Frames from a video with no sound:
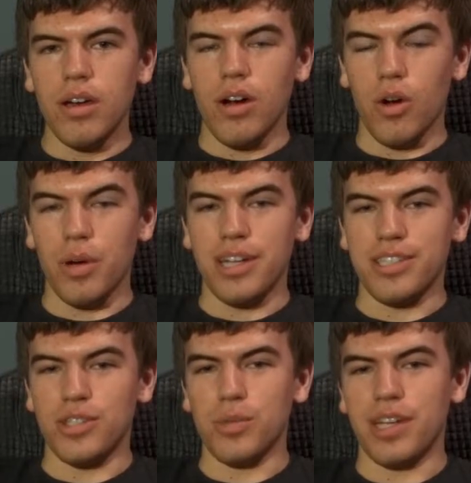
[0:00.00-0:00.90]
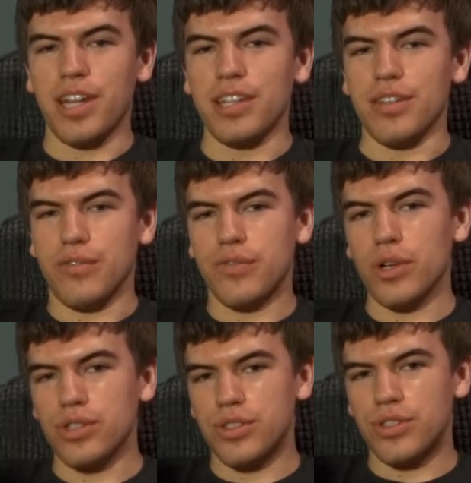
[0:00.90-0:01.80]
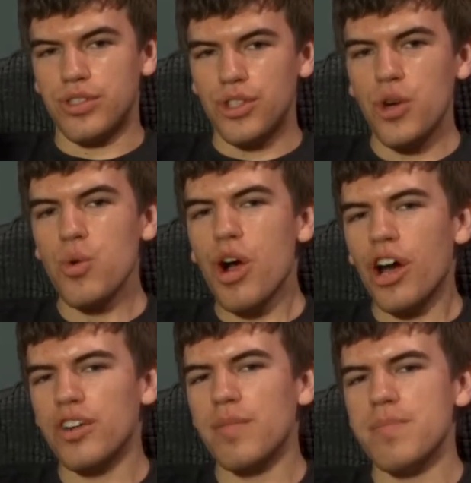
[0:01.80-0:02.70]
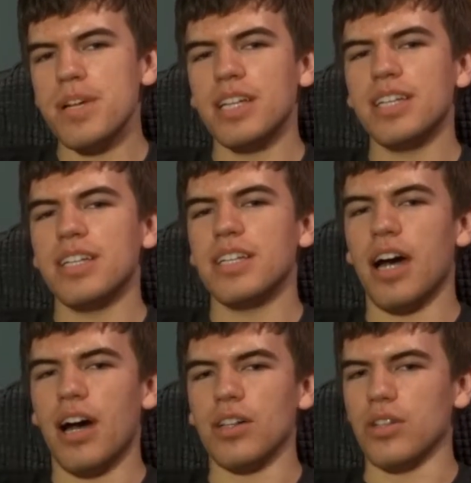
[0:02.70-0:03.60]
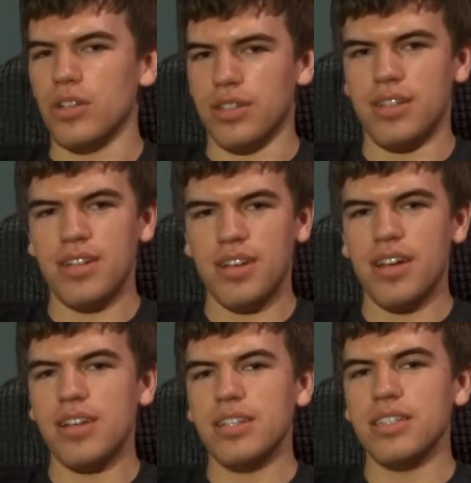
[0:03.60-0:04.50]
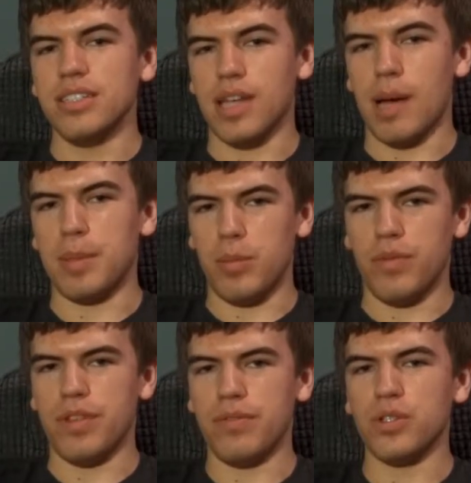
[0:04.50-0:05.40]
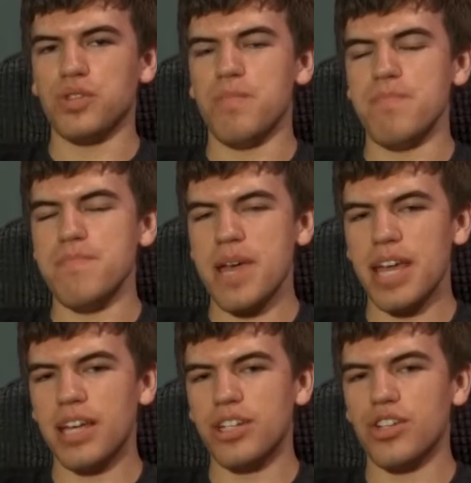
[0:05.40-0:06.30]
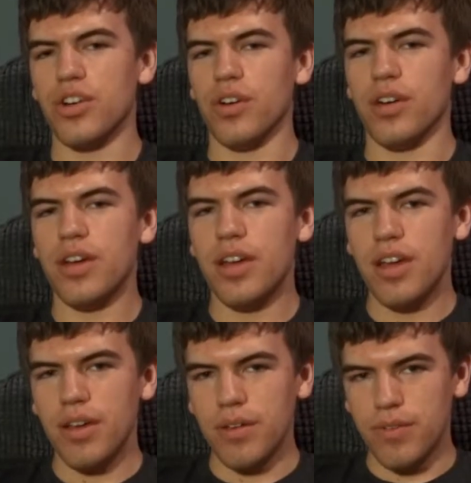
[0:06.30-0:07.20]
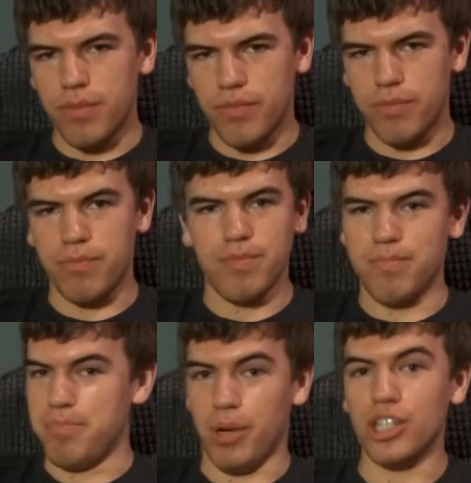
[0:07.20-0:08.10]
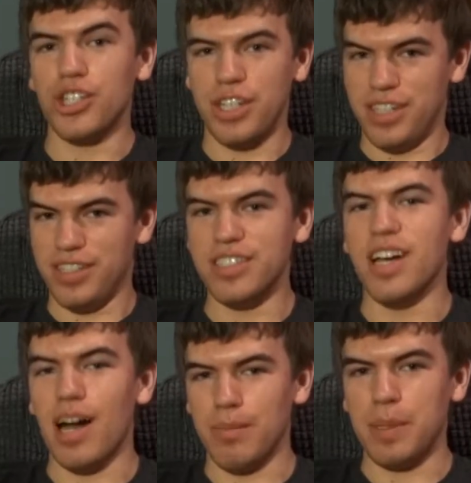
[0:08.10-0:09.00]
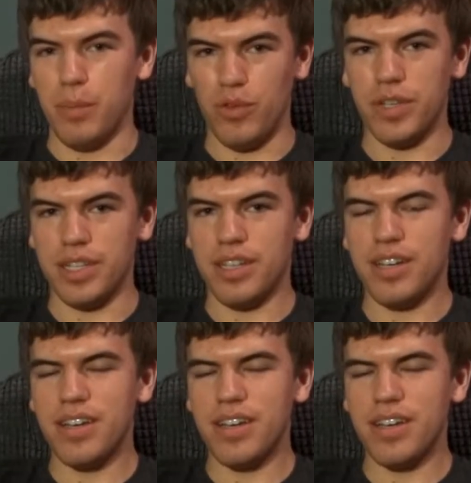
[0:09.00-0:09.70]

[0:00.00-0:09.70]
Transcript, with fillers: Alright, so we're getting the first $200 million zombie movie, the first major budgeted zombie movie.